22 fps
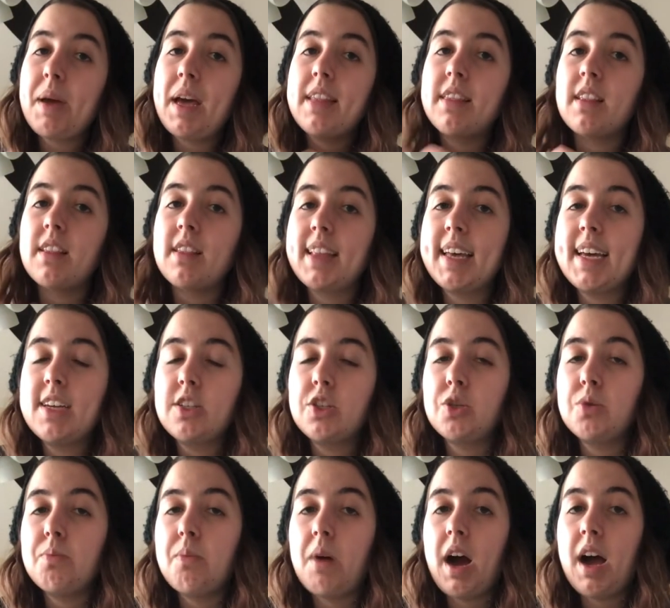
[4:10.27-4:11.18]
and the link
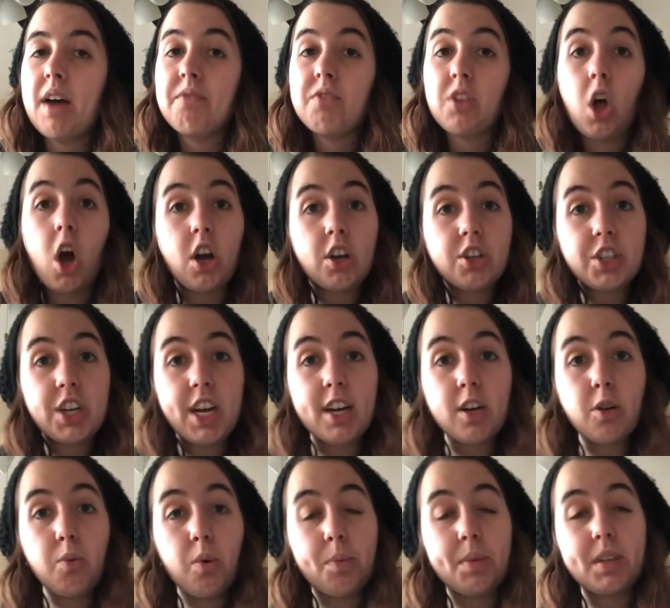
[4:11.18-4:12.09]
to my vlog
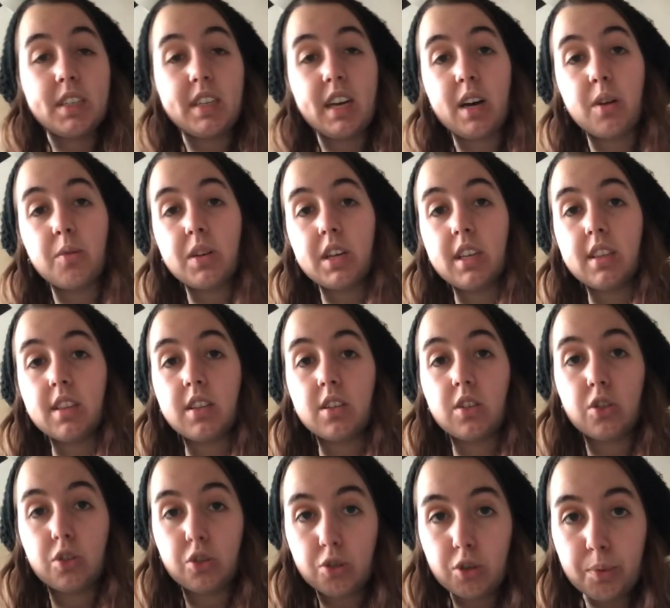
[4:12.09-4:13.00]
channel will be down in the
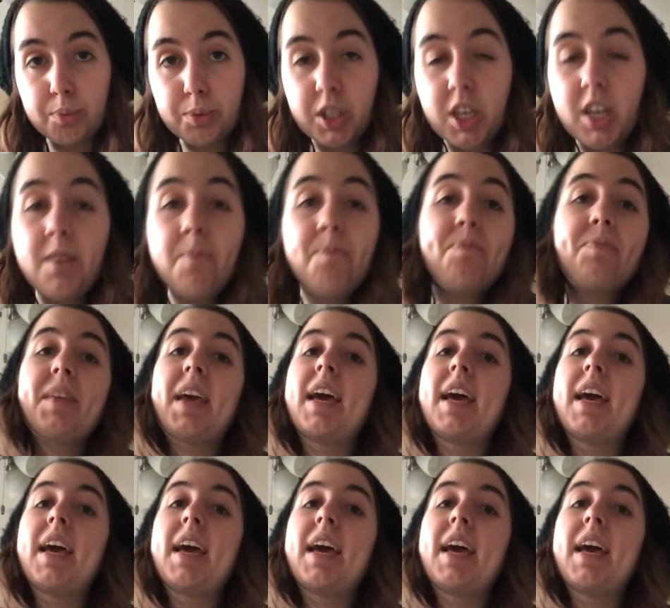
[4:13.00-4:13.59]
description,